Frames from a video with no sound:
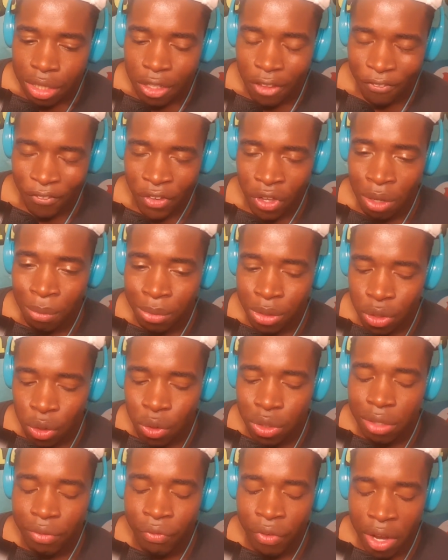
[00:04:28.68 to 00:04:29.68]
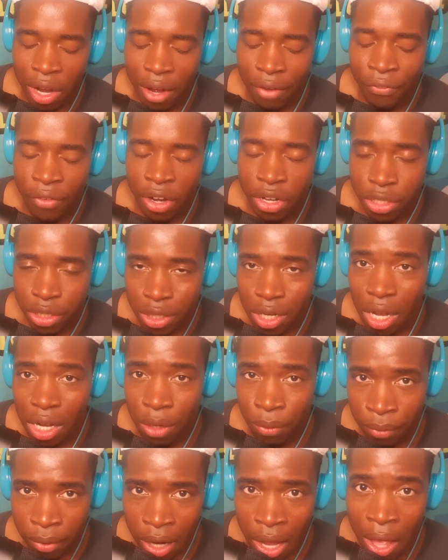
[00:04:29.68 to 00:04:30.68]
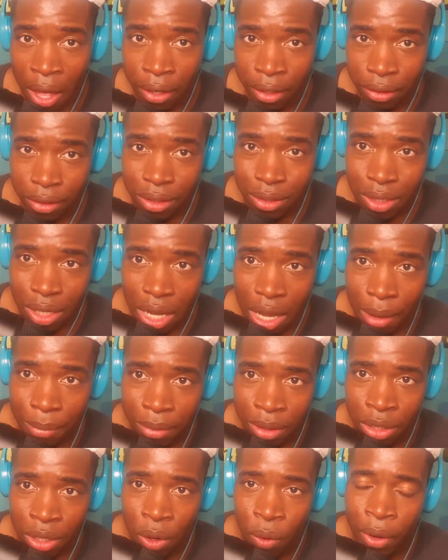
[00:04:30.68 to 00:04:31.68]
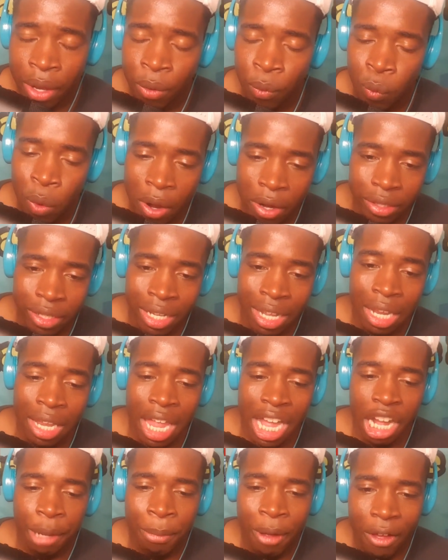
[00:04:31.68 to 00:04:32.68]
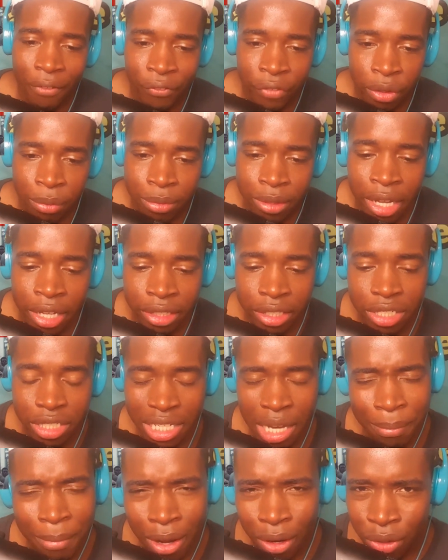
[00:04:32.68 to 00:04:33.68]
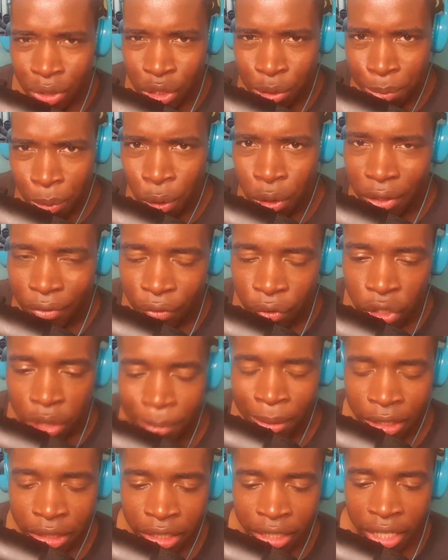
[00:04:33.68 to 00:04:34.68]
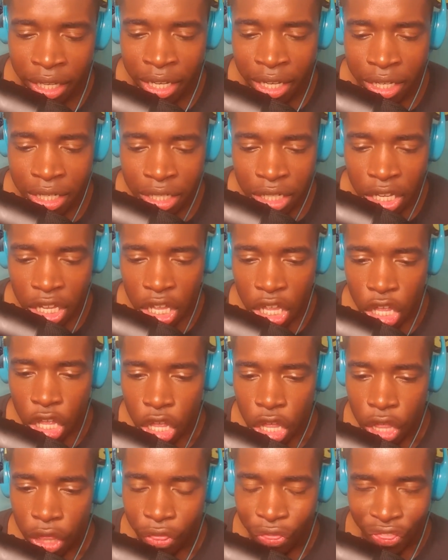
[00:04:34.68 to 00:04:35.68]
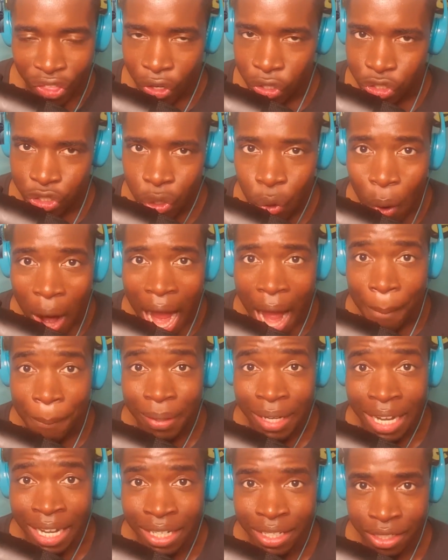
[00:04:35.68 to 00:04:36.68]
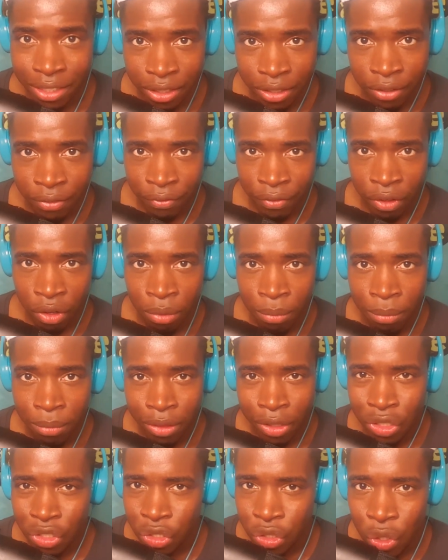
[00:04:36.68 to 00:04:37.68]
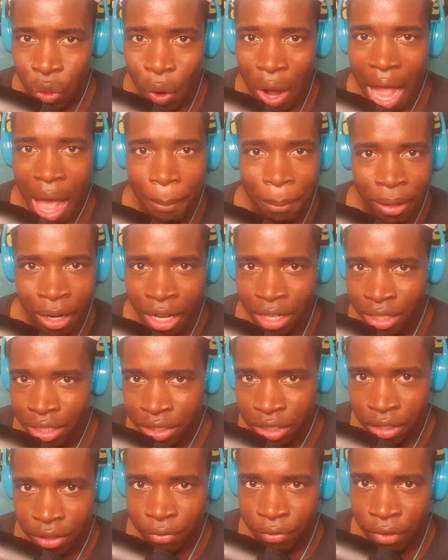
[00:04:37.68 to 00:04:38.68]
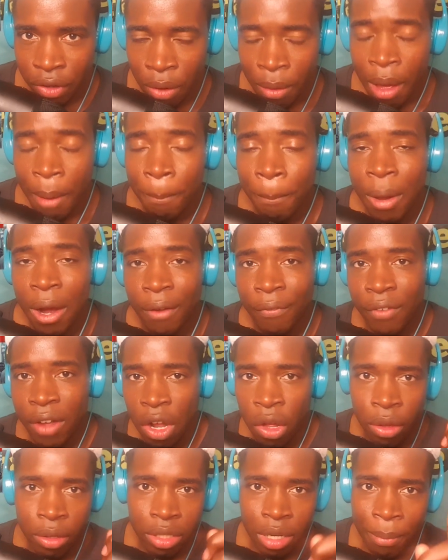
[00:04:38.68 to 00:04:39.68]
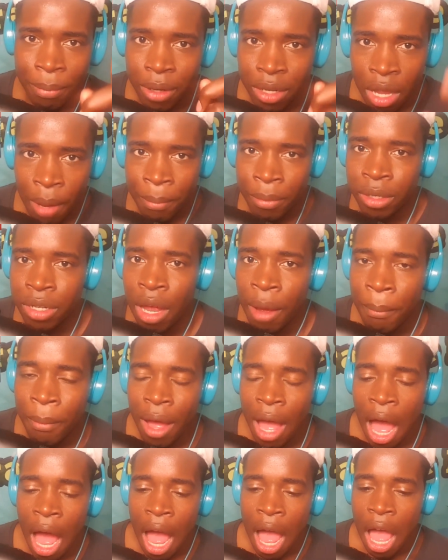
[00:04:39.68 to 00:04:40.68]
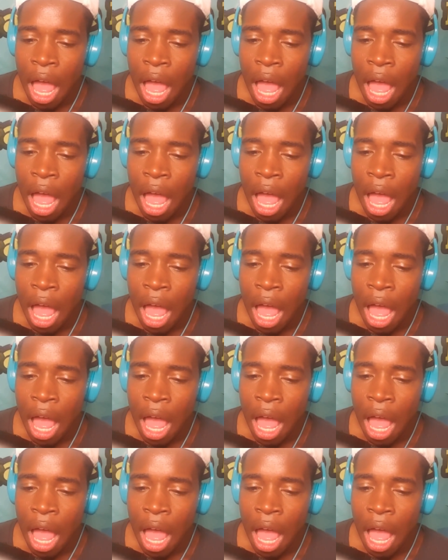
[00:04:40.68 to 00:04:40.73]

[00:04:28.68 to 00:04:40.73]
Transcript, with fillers: the film shows a very, very shocking reality at the time. You know. And one thing I like about films like this, and I'm not going to spoil it for you, but at the end there's no happy ending to the film. There's no happy ending to the film. Matter of fact, only I'm a, I'm a, I'm a,